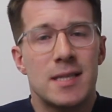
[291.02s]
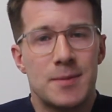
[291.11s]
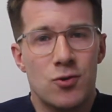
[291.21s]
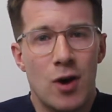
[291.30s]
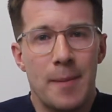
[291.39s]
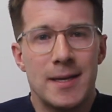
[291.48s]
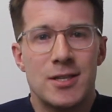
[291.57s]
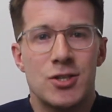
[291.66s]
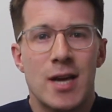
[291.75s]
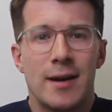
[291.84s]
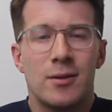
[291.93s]
subscribing to the
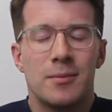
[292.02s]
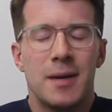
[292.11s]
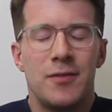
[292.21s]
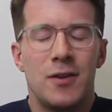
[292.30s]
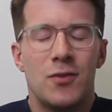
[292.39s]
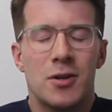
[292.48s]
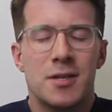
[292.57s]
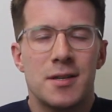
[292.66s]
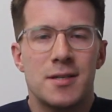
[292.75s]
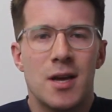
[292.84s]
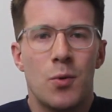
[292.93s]
channel if you've not
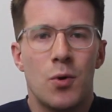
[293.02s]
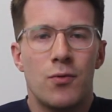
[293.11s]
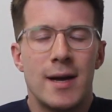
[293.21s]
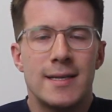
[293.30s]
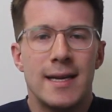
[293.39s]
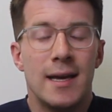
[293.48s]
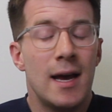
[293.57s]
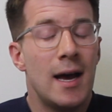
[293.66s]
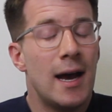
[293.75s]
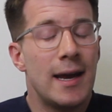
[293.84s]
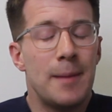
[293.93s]
done so already,
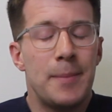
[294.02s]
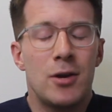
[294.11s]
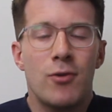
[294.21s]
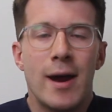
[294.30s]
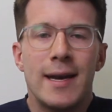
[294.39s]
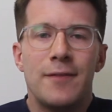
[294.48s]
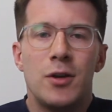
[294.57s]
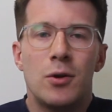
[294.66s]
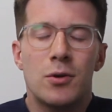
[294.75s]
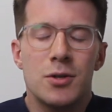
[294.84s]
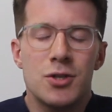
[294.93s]
and it'd be great if you
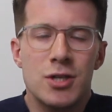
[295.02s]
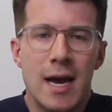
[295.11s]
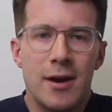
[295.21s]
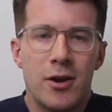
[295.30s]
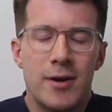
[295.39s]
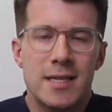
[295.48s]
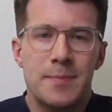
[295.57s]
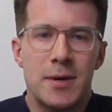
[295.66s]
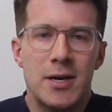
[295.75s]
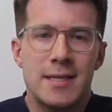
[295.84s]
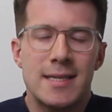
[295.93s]
could share your
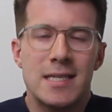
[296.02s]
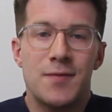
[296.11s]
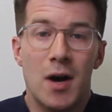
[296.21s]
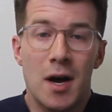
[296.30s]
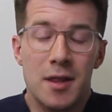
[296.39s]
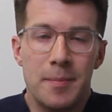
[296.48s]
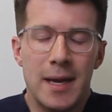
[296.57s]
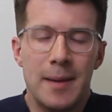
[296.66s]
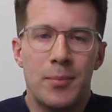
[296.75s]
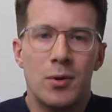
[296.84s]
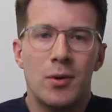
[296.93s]
experiences for other
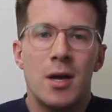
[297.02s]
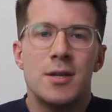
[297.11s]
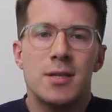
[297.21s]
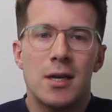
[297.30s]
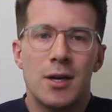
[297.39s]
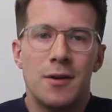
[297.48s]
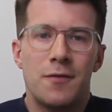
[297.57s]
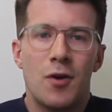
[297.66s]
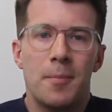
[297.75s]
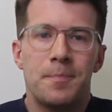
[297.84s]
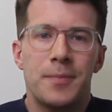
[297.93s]
people to learn
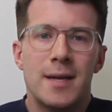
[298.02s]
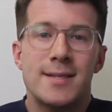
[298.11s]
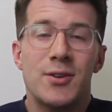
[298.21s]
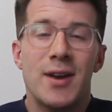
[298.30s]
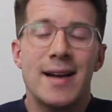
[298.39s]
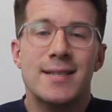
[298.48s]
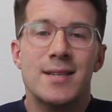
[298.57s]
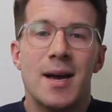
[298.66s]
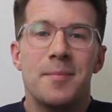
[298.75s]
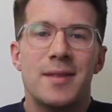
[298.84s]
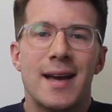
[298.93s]
from. Until next
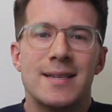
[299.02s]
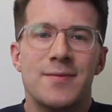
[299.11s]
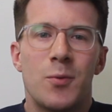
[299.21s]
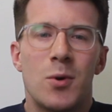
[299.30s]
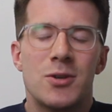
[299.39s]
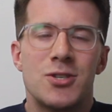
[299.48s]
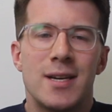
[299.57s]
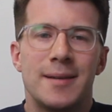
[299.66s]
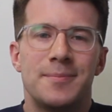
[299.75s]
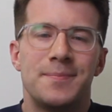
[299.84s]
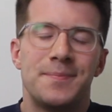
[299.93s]
time, thanks for
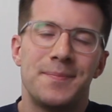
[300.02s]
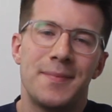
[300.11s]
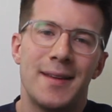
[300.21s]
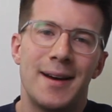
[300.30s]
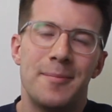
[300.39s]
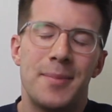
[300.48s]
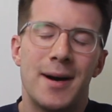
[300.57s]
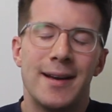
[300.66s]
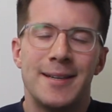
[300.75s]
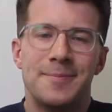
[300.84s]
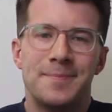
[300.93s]
watching. and bye.